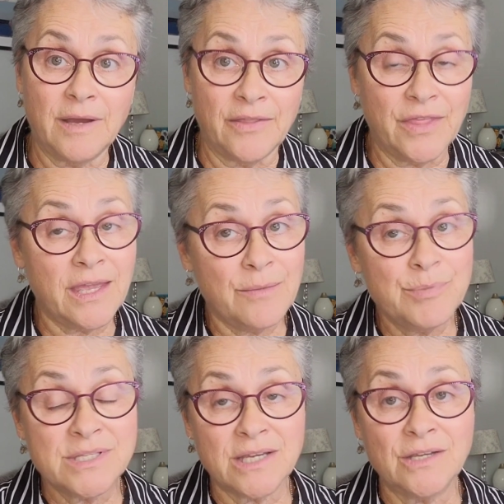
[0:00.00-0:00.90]
I think in
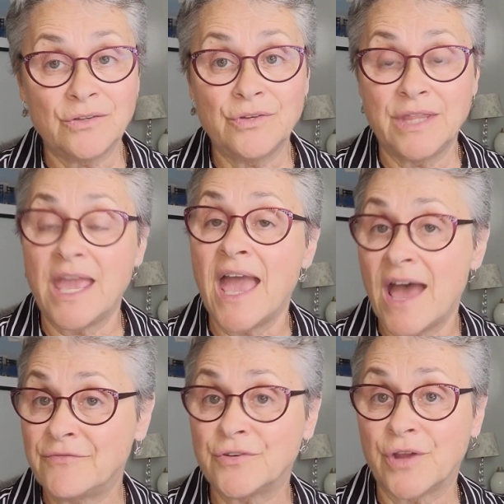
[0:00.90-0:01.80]
particular, the
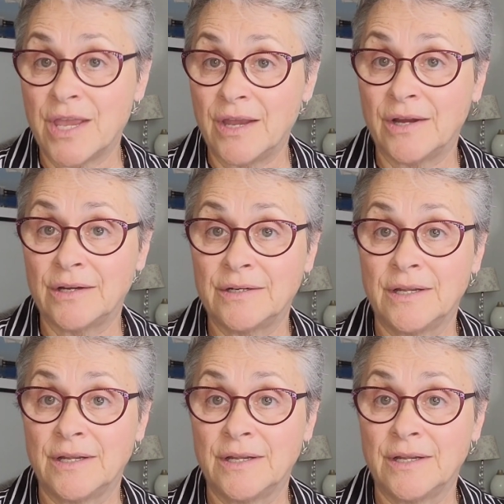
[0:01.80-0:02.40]
aftercare,